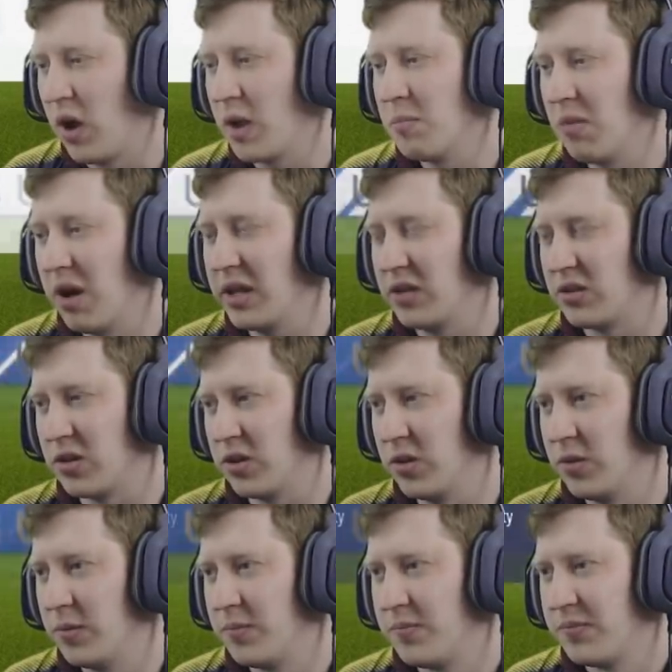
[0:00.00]
What I might
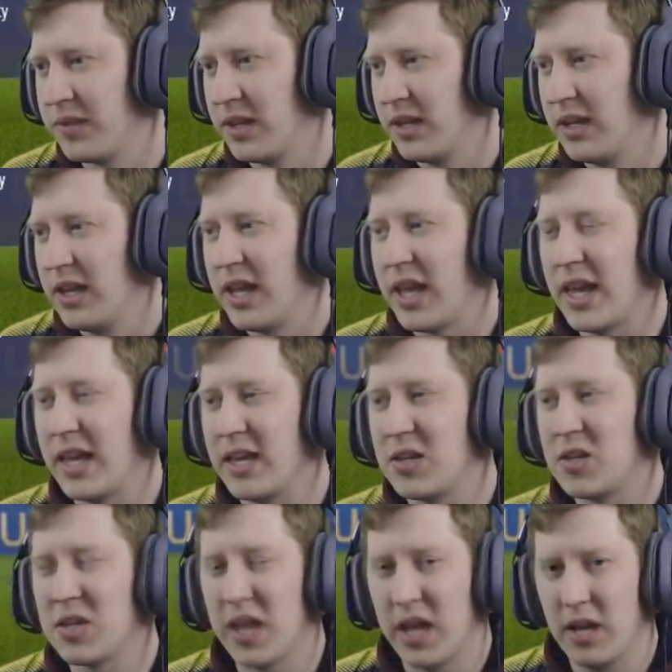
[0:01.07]
do
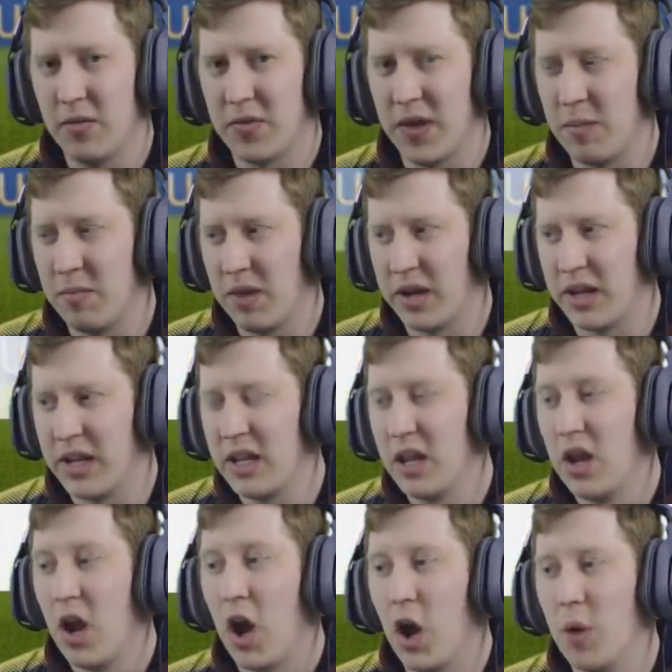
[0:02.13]
is save that
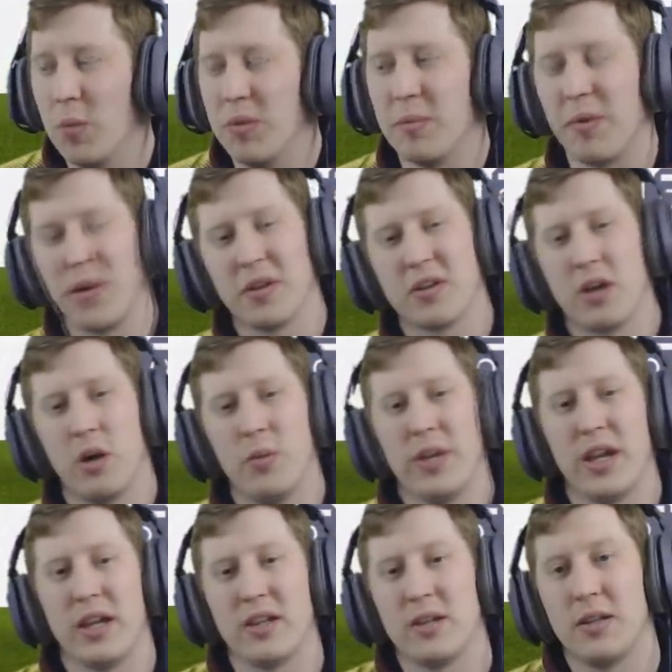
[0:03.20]
money, hope that by the time
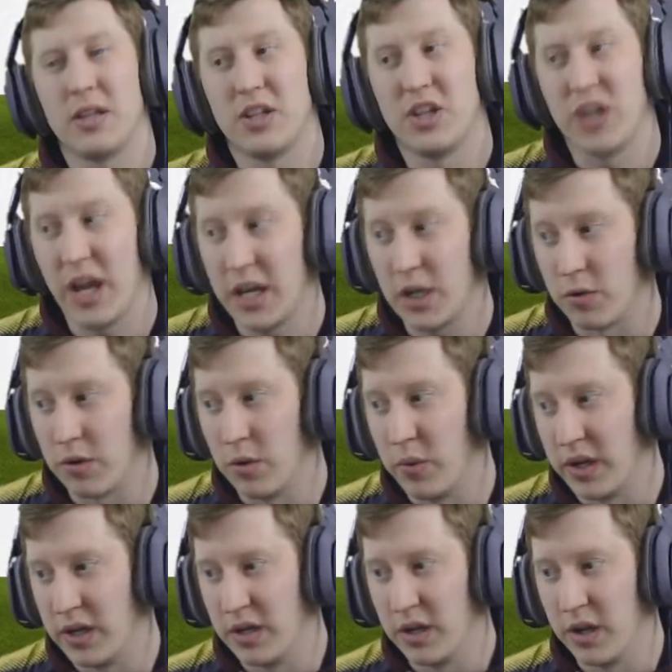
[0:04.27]
we get to the January
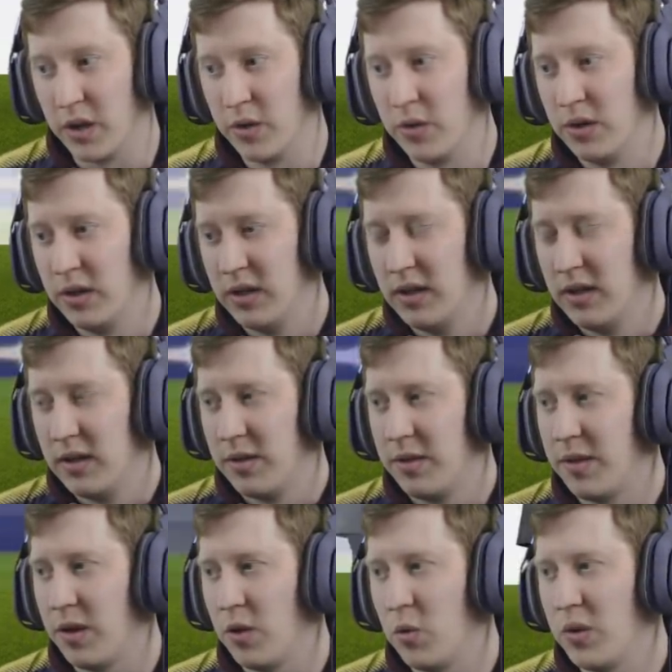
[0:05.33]
window,
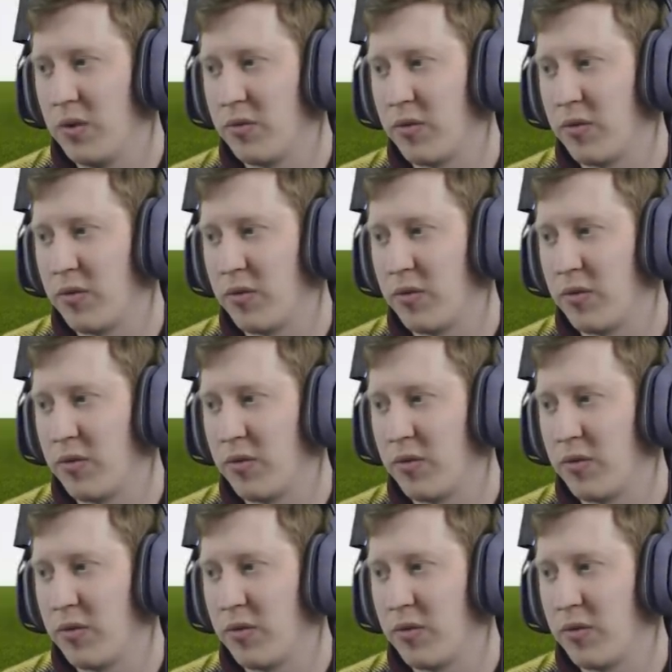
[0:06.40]
that